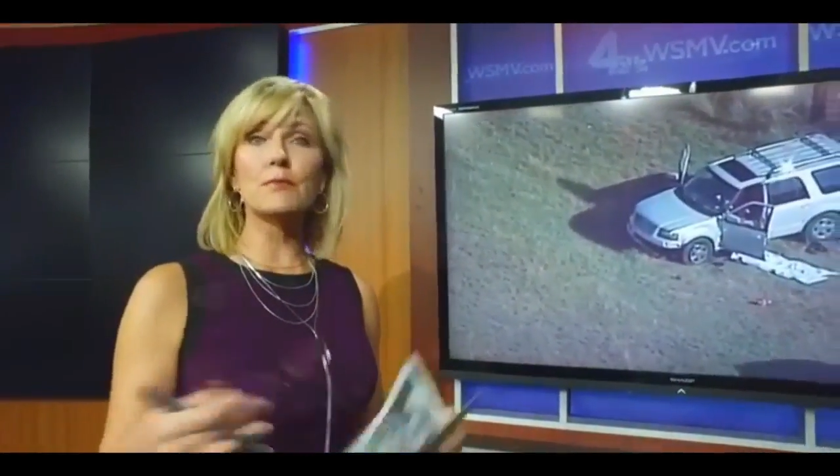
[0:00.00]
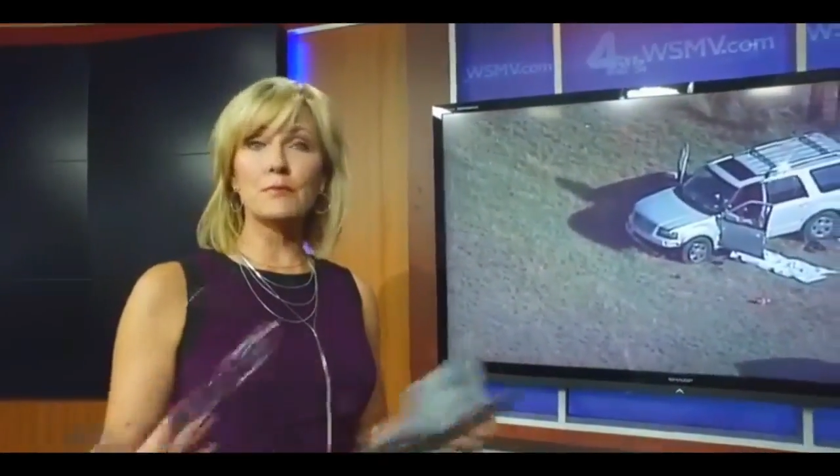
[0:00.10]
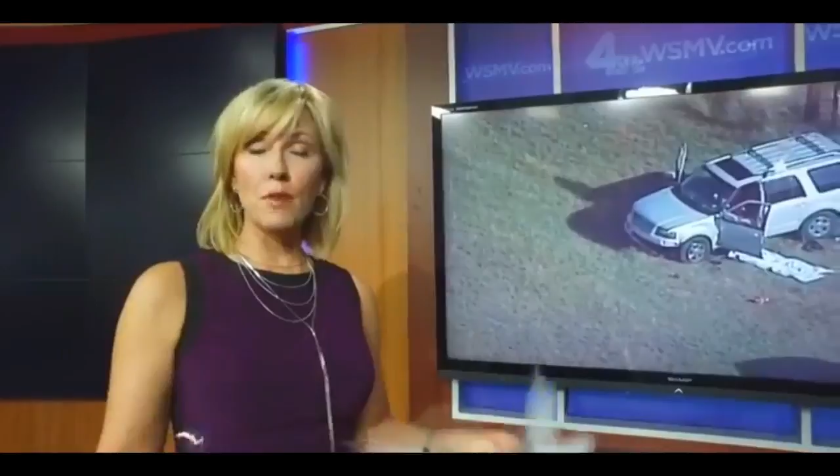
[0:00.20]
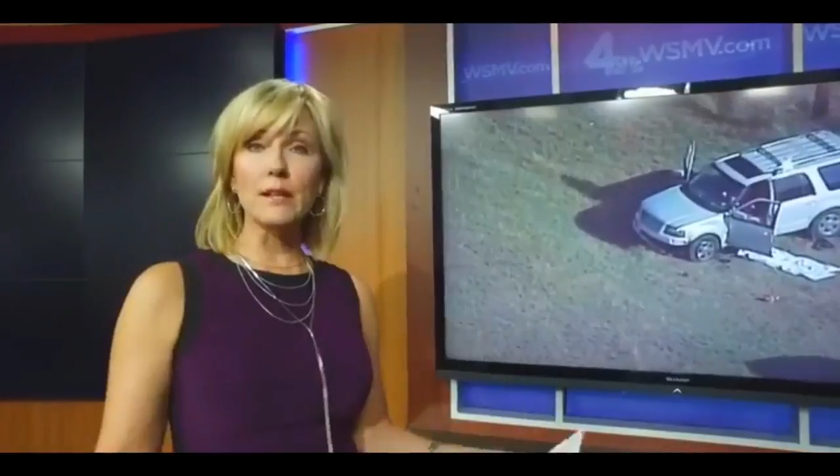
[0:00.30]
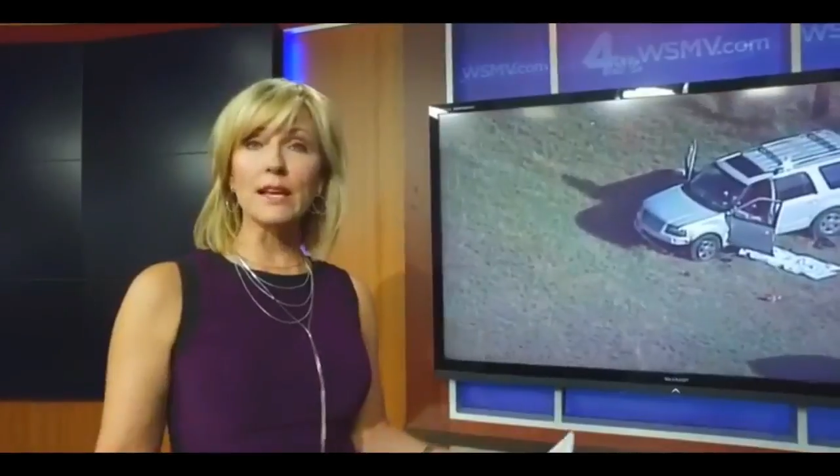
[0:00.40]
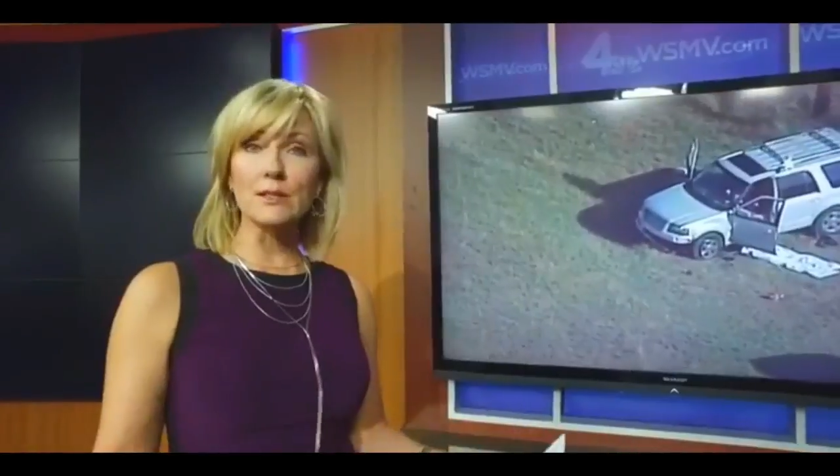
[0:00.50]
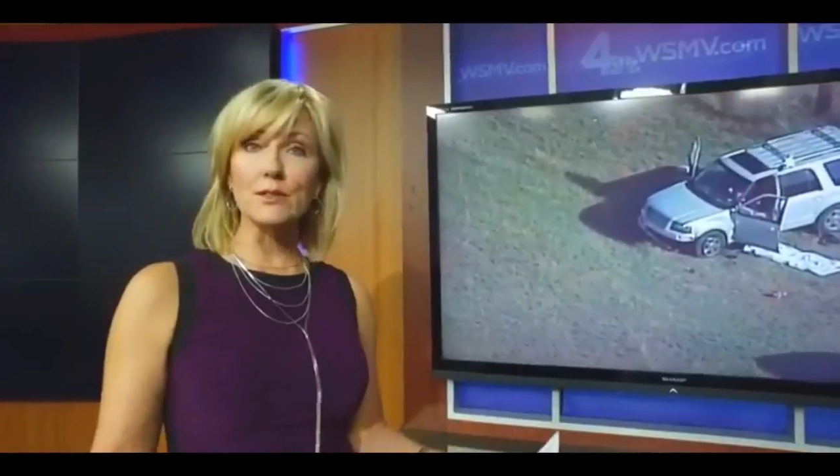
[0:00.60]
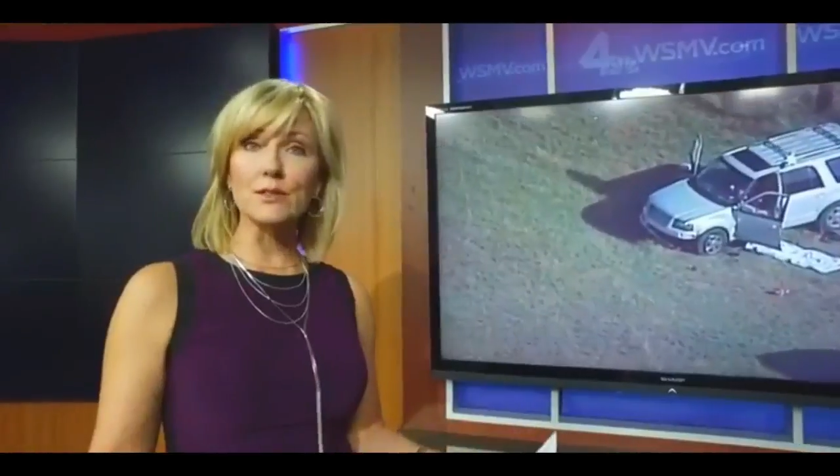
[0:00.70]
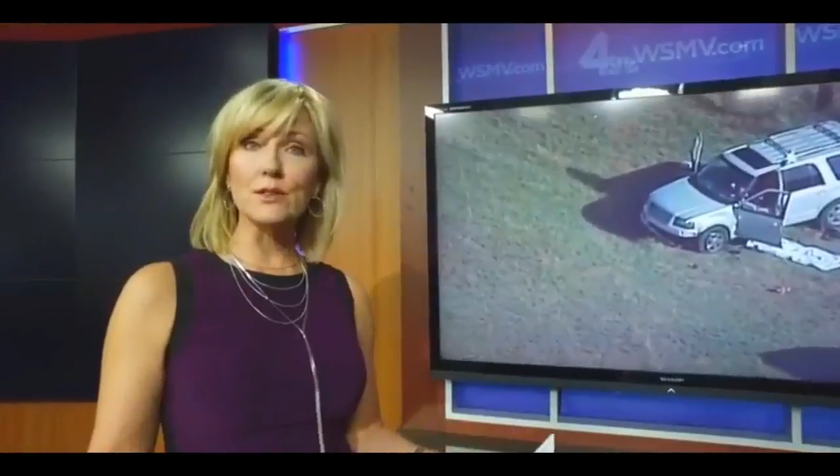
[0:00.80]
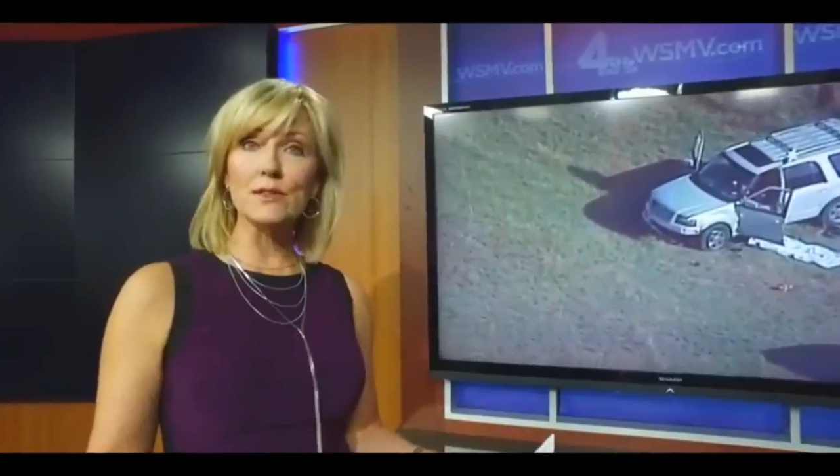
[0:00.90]
broadcast their
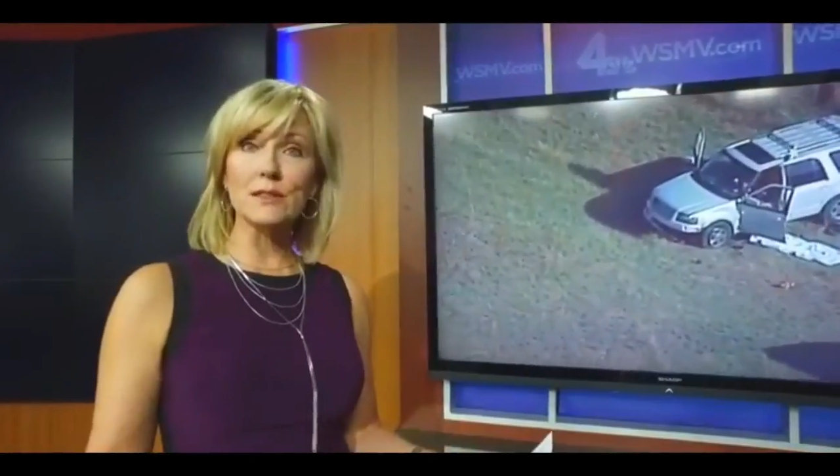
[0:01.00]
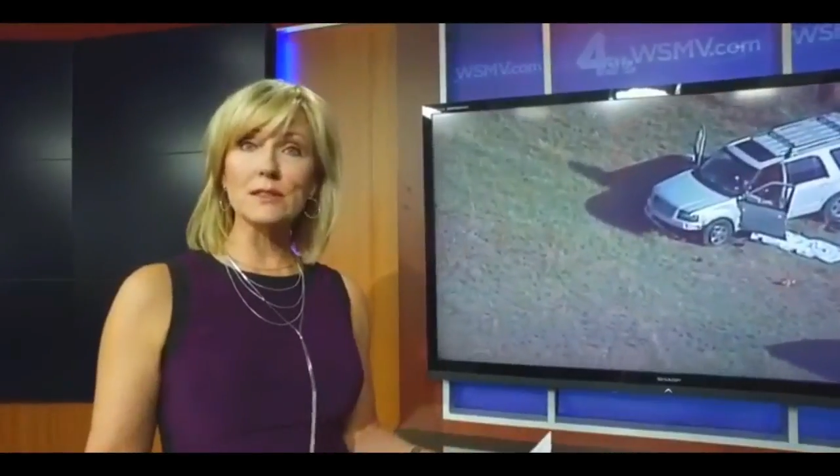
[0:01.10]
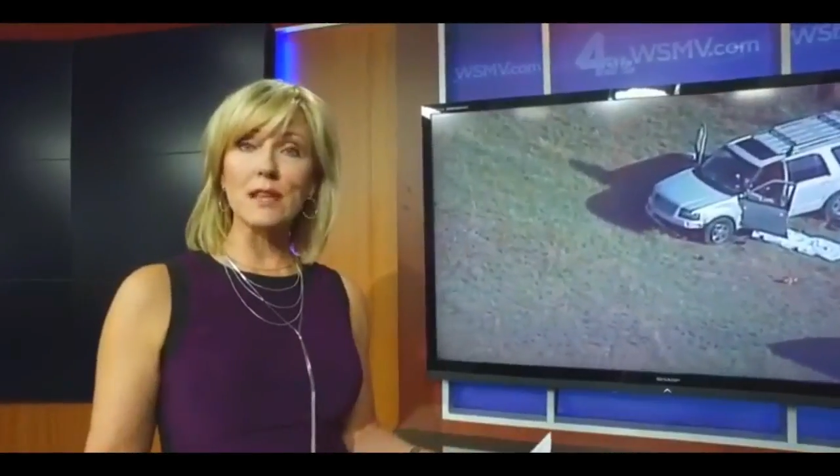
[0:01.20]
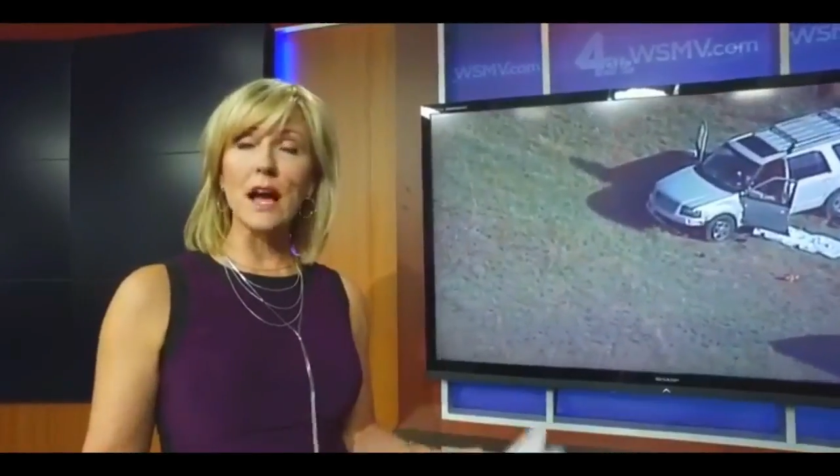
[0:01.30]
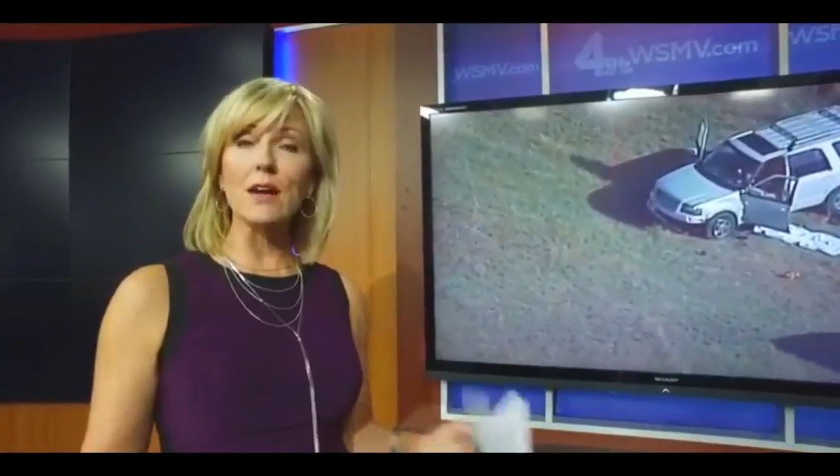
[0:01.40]
services live